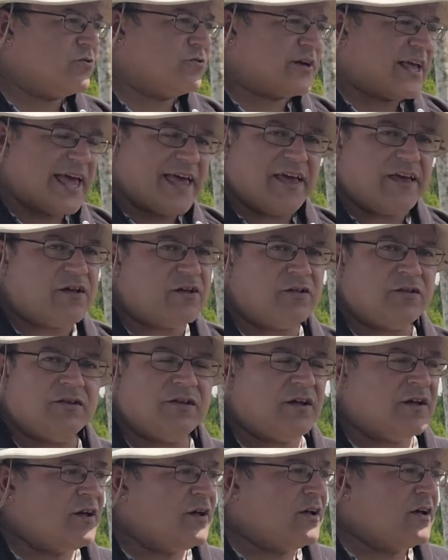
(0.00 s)
kale,
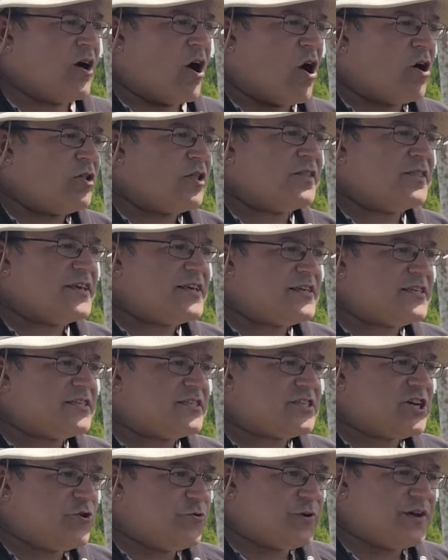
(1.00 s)
all of these
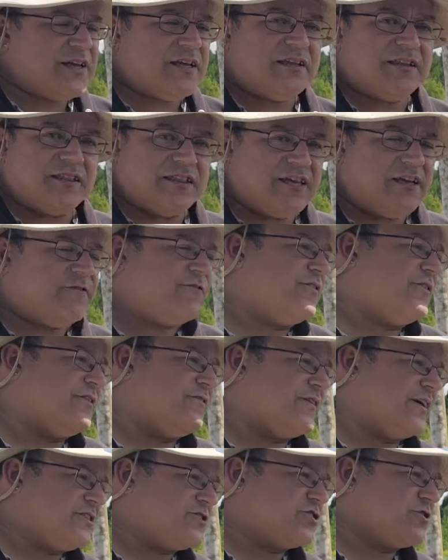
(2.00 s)
green leafy
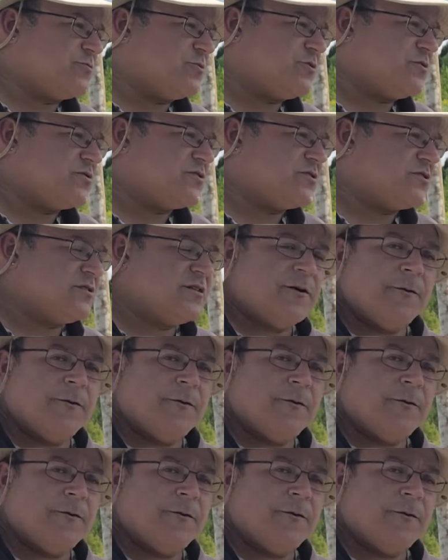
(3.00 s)
vegetables